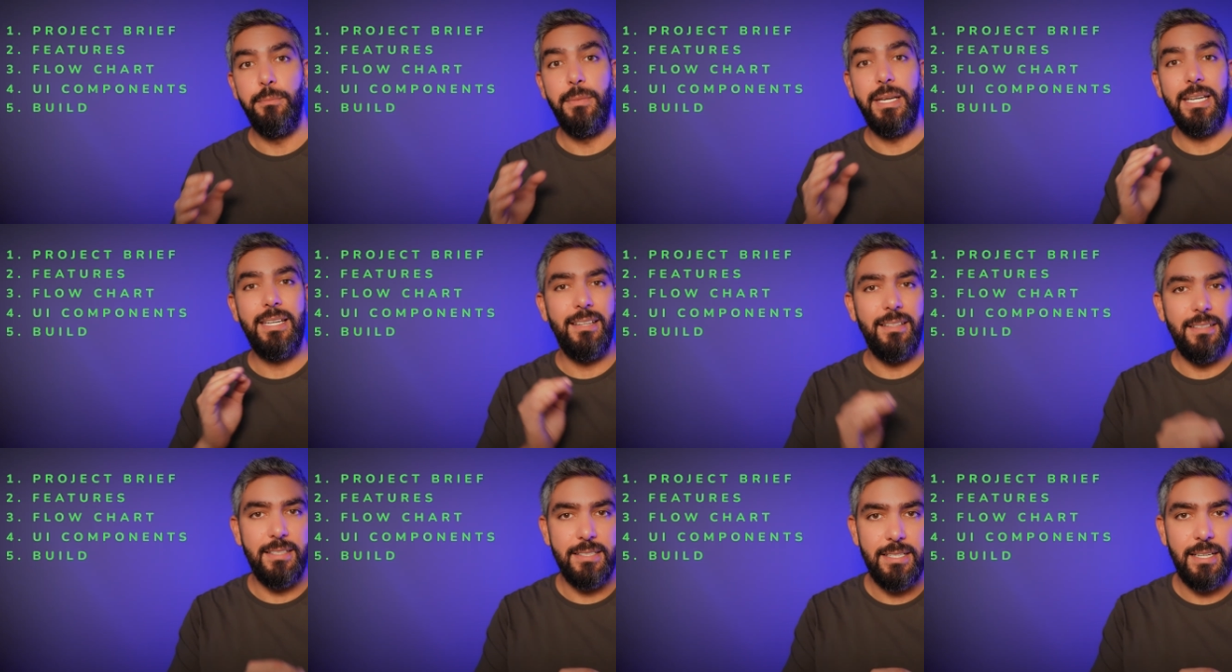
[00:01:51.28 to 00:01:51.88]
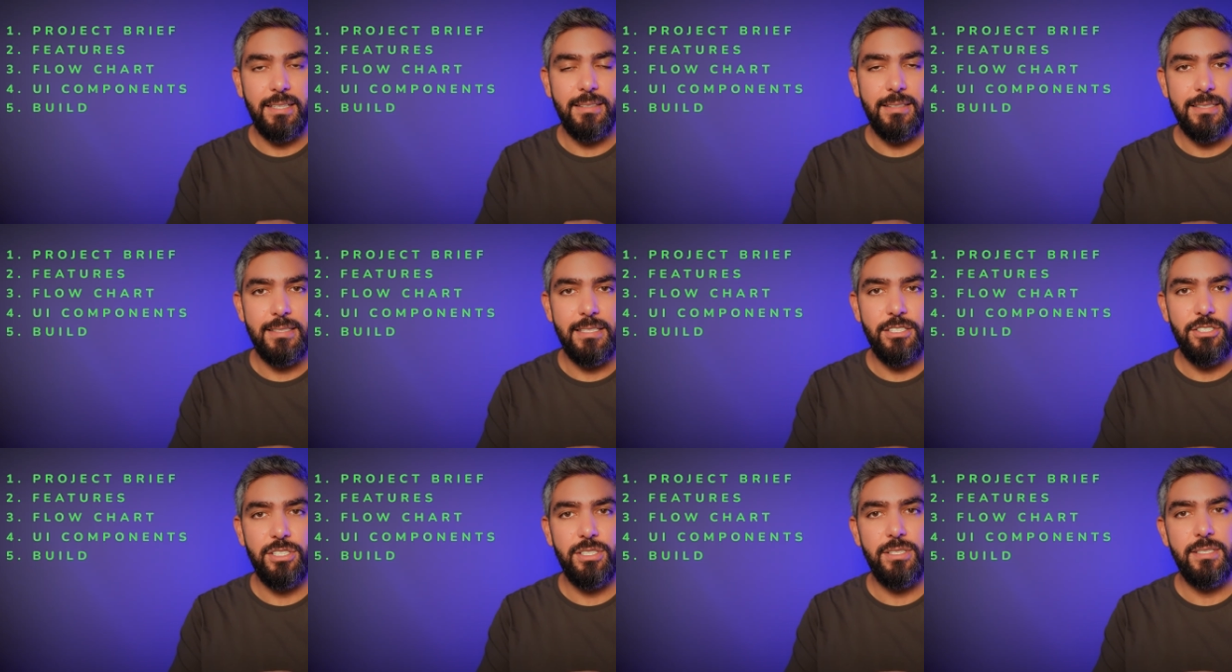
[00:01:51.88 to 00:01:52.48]
making design
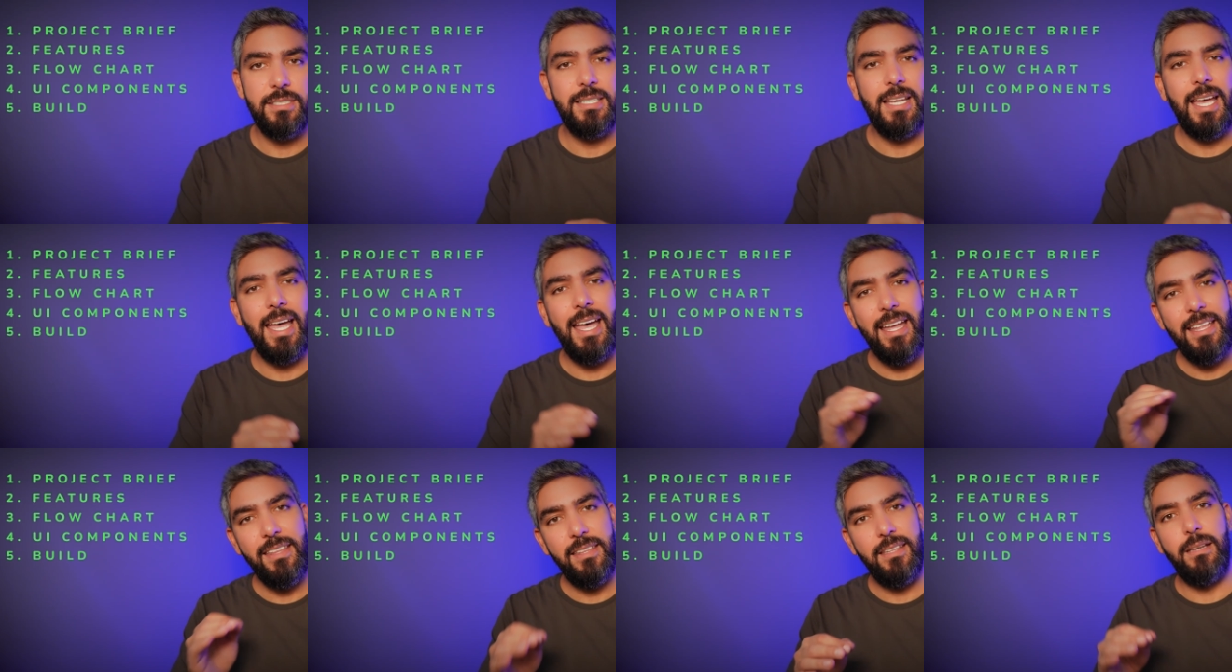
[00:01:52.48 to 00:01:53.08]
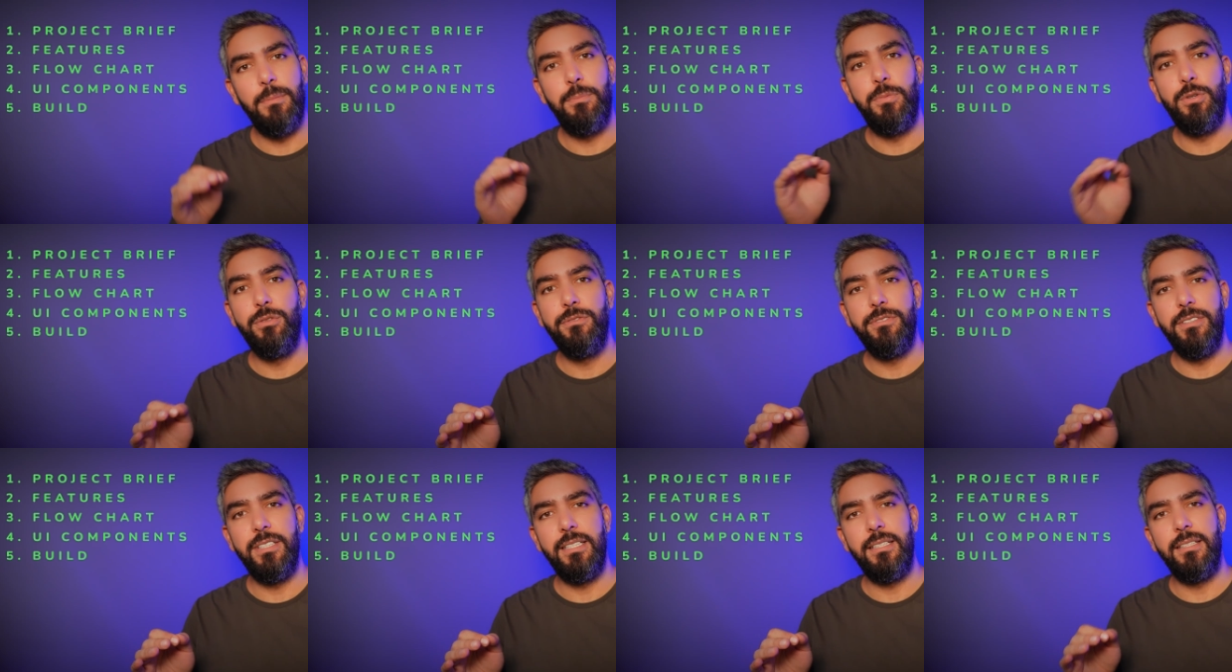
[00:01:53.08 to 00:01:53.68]
decisions and
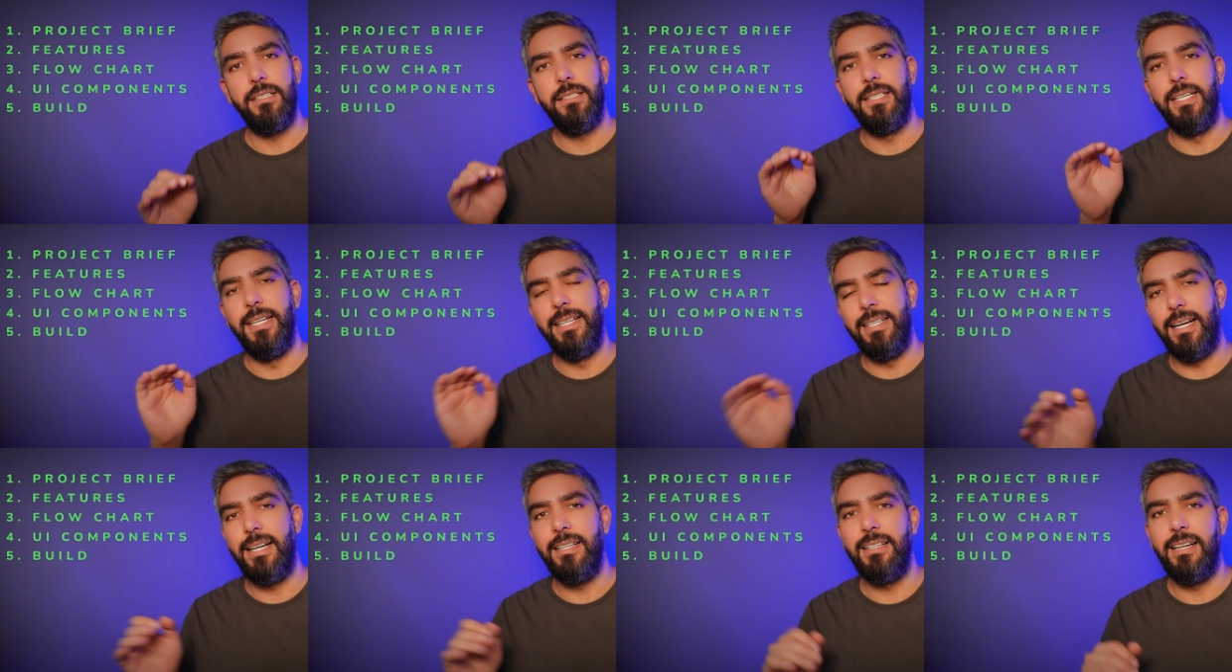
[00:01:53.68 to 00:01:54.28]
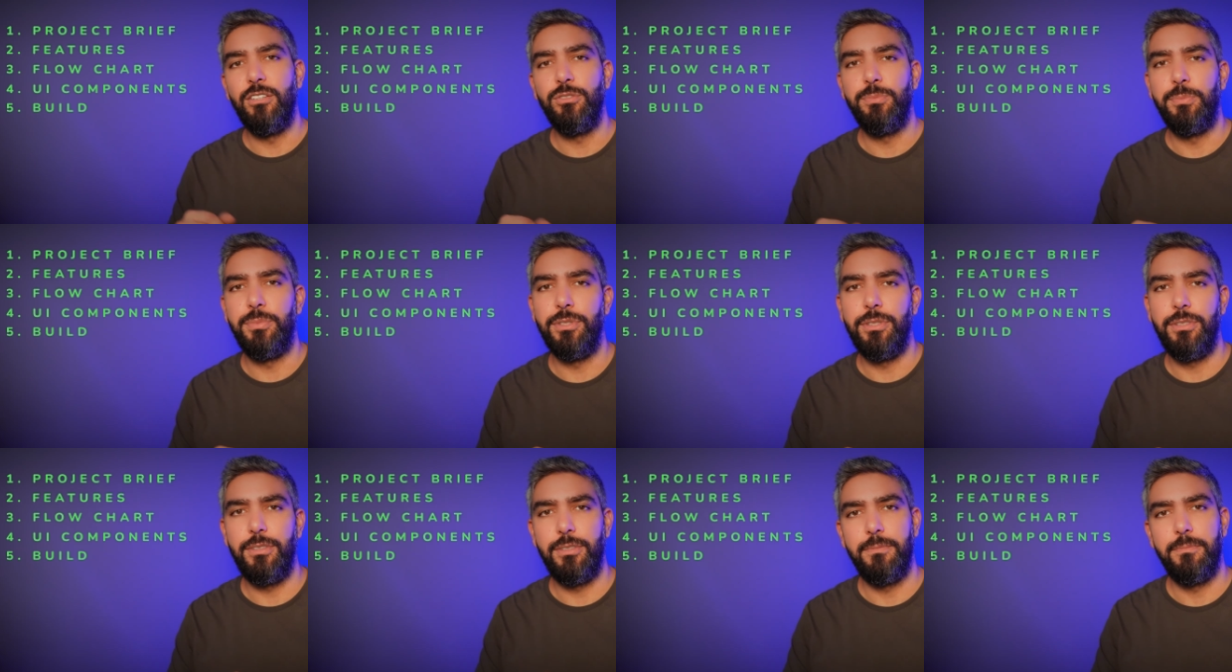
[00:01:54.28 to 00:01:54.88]
approving the AI
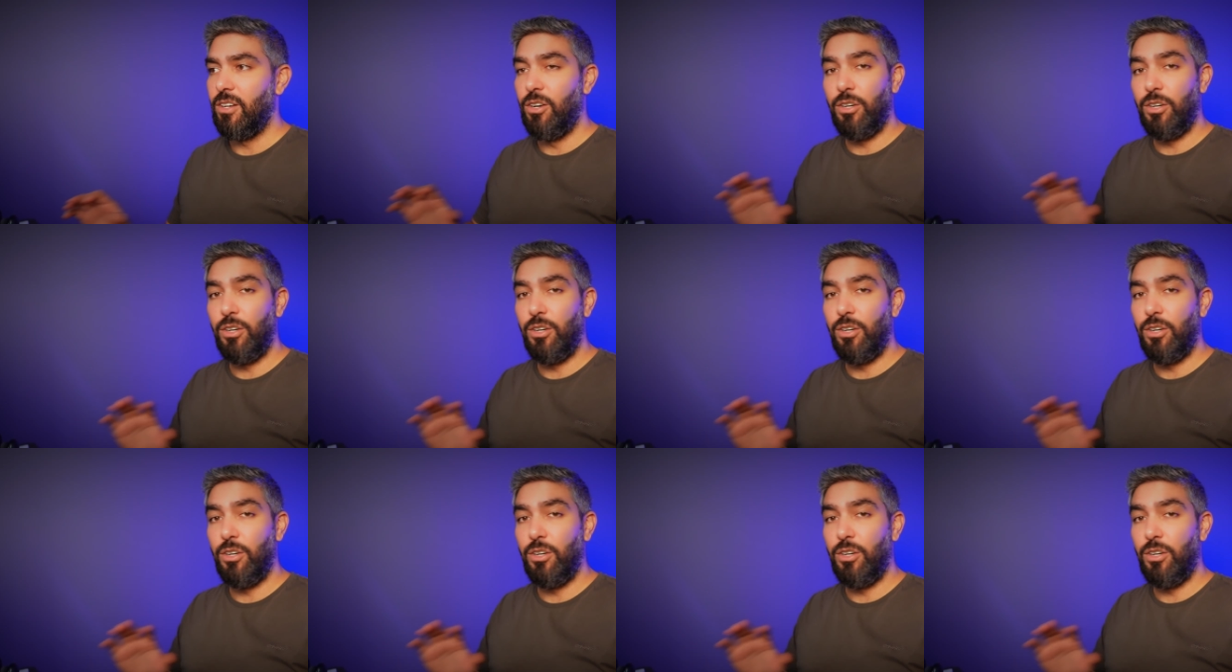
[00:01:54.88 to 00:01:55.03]
output.